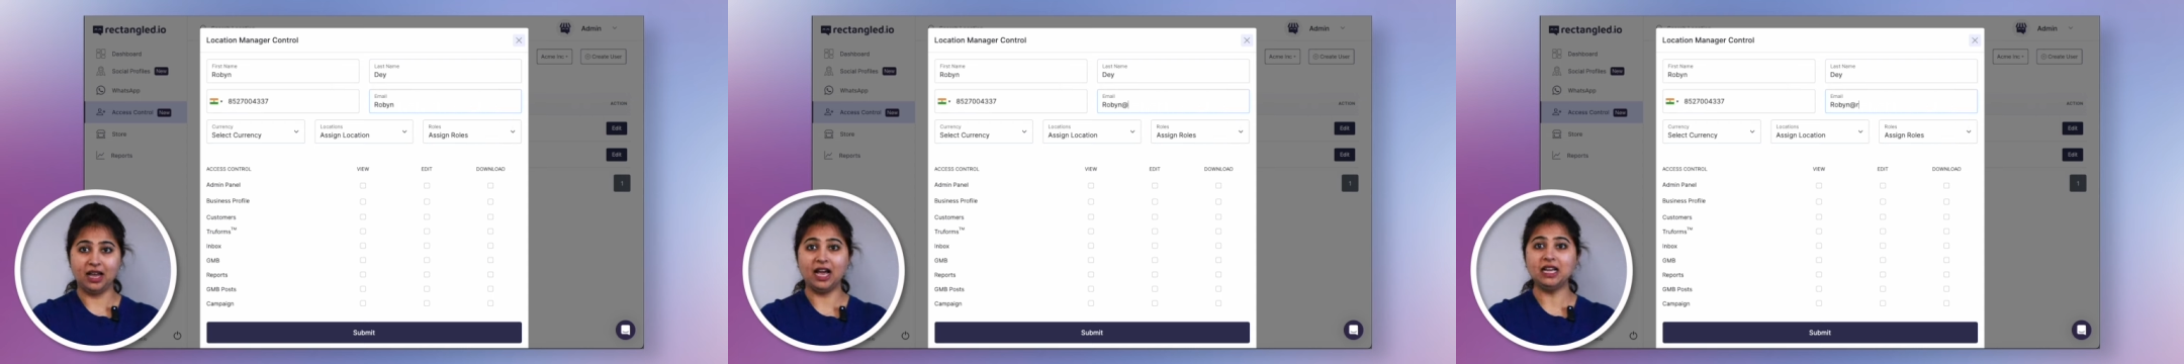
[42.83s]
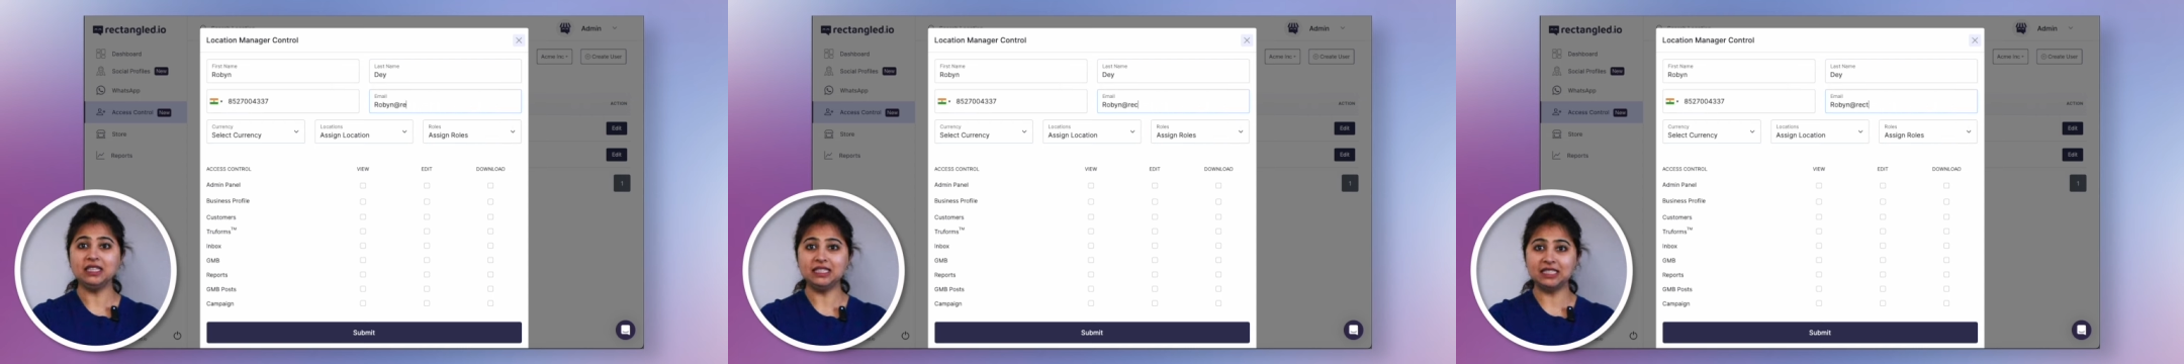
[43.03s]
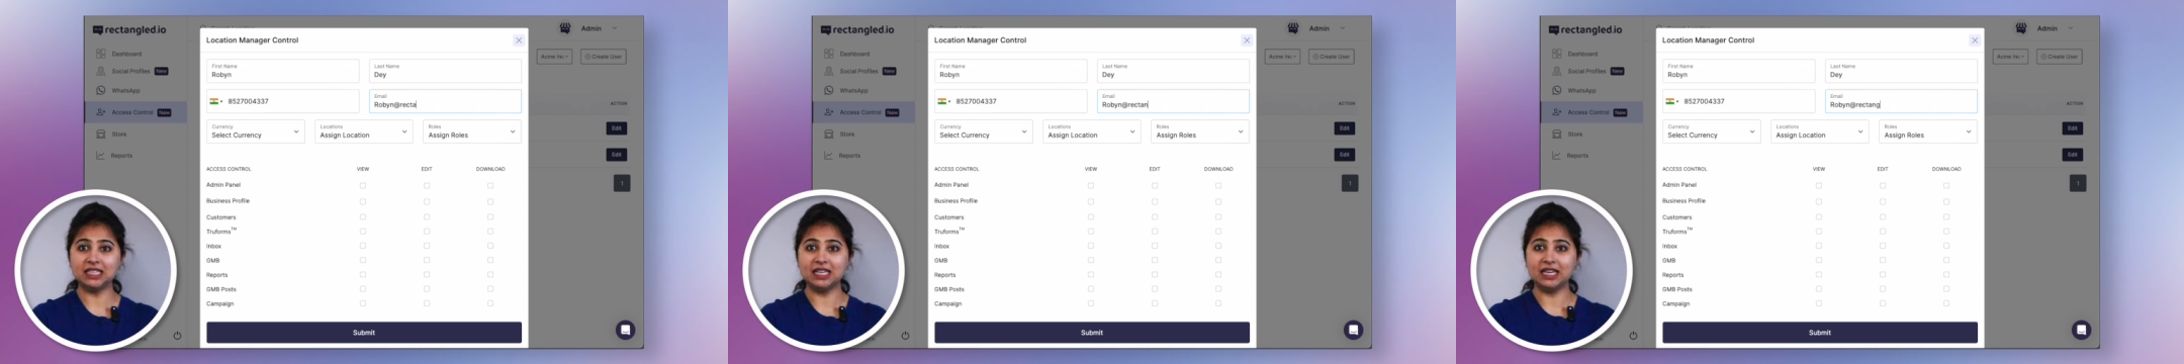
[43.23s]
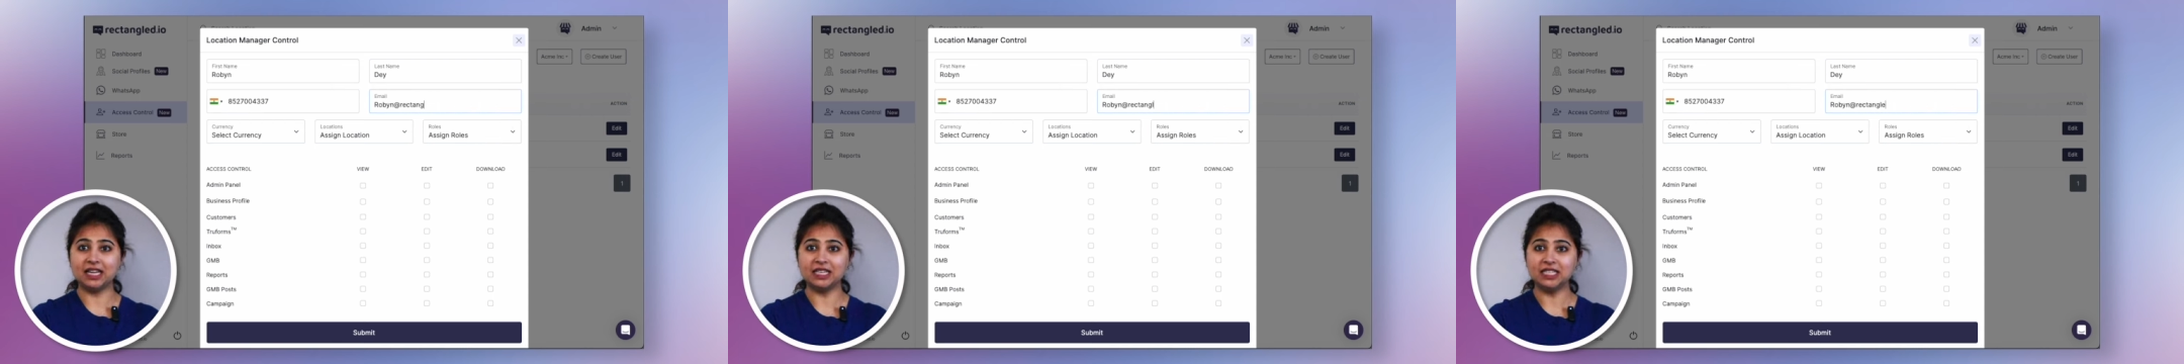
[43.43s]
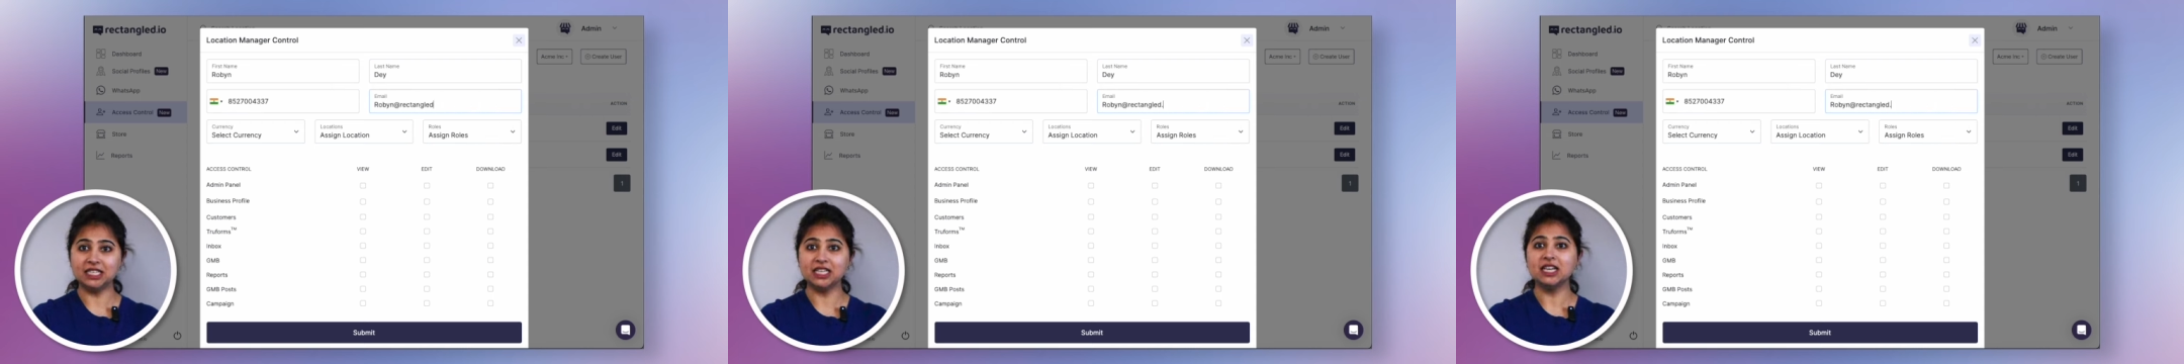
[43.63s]
and
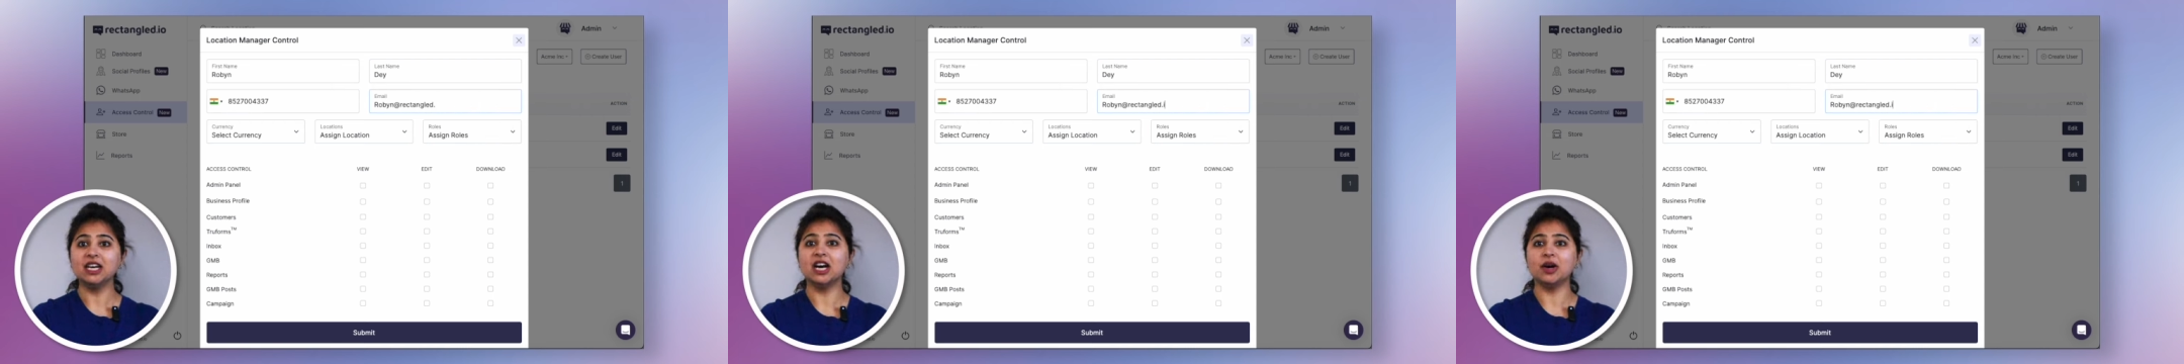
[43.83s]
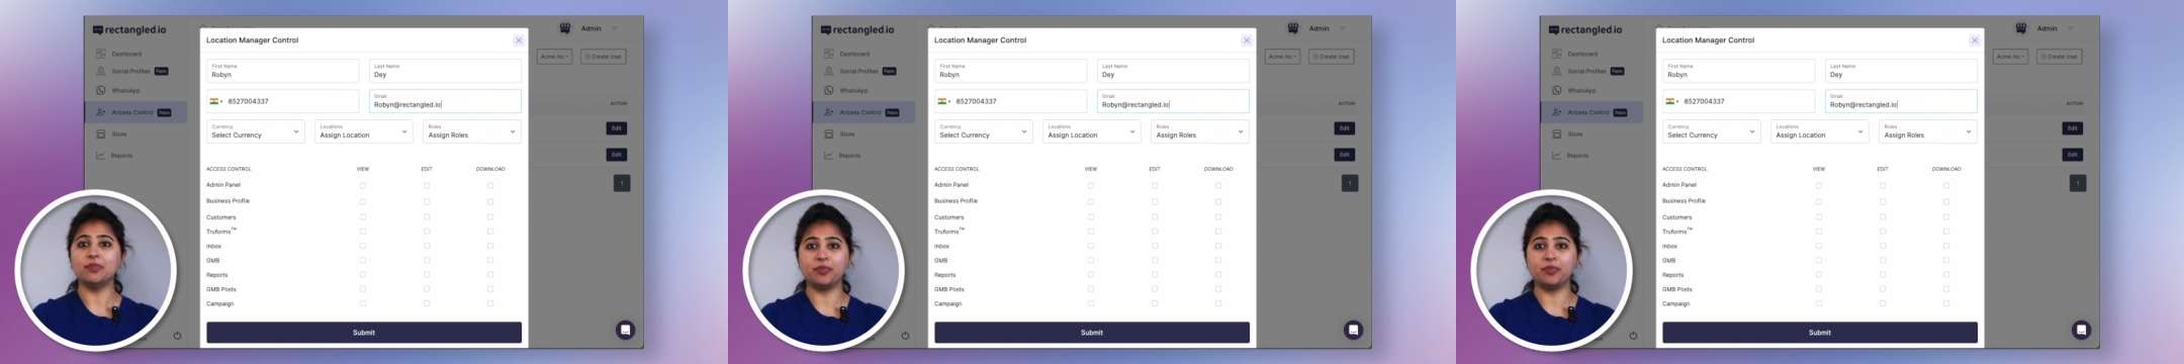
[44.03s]
select a